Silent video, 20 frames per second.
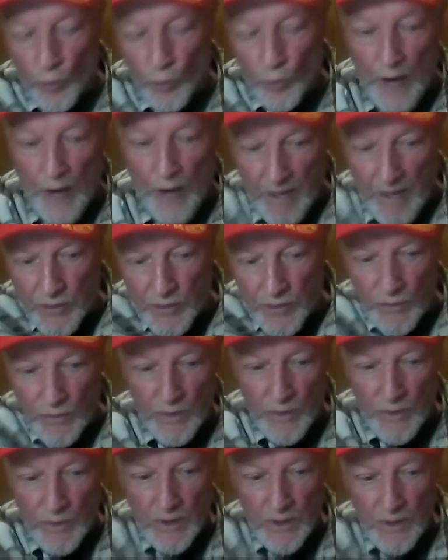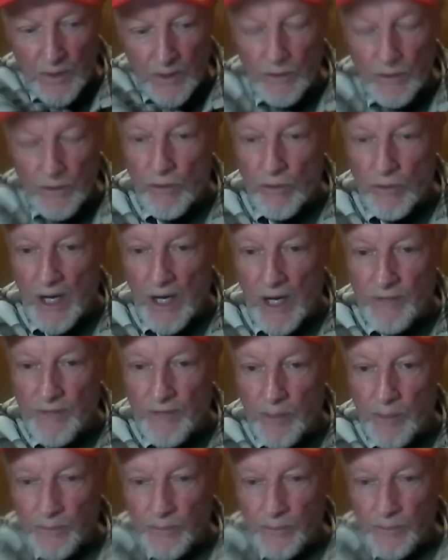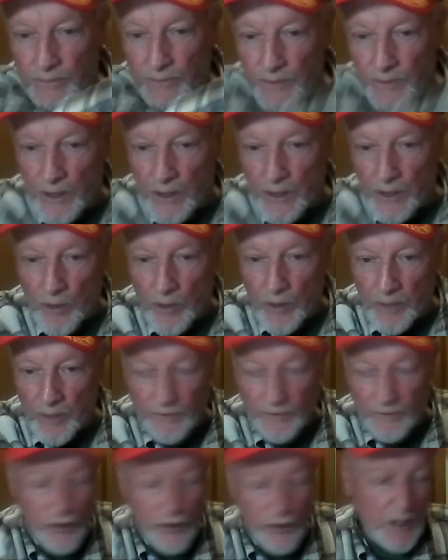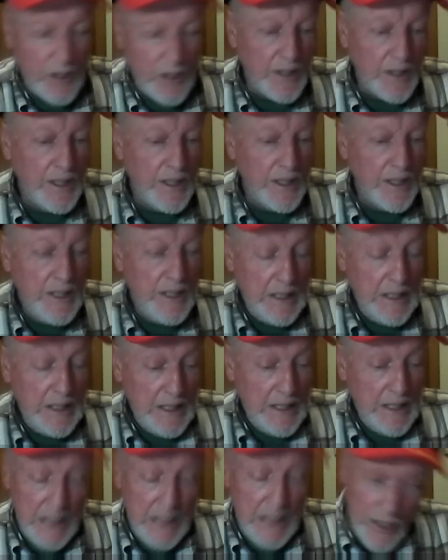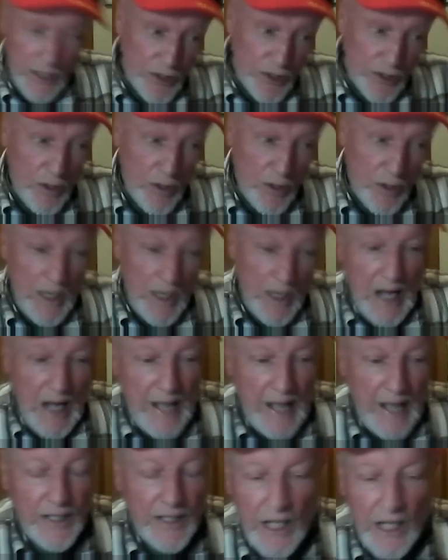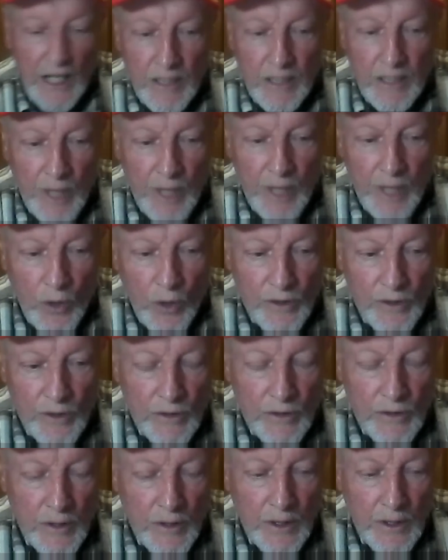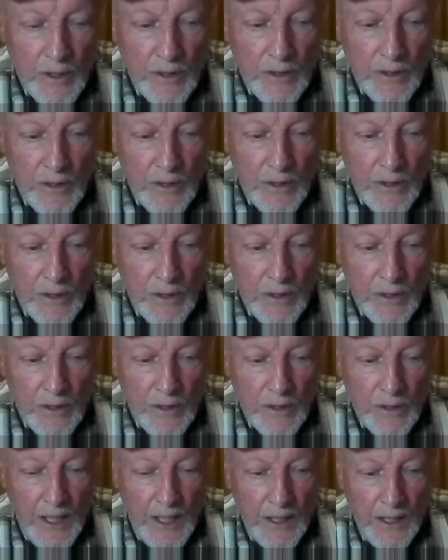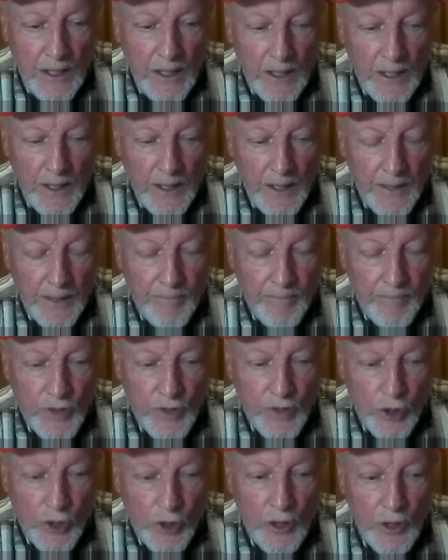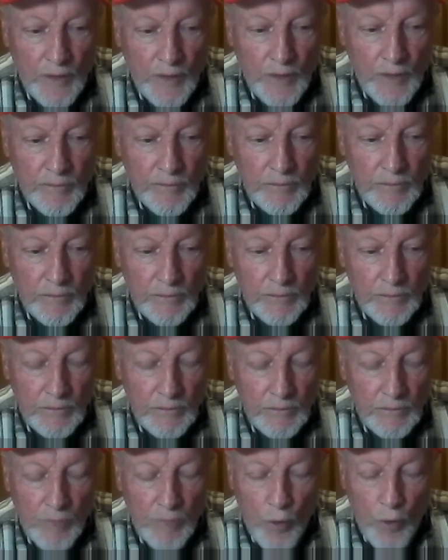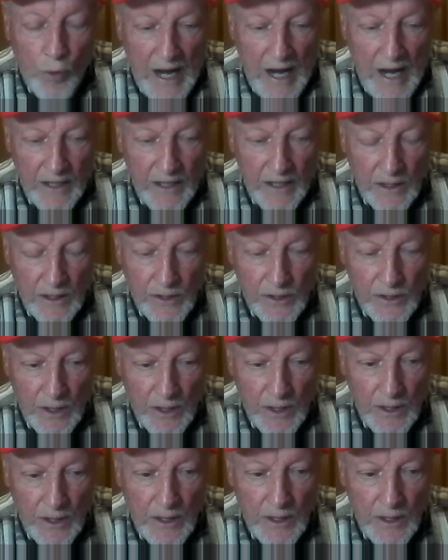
ramp you, you drive up, you know, above the truck. And so I had to let him go into the into the plane and uh, the shooting miraculously.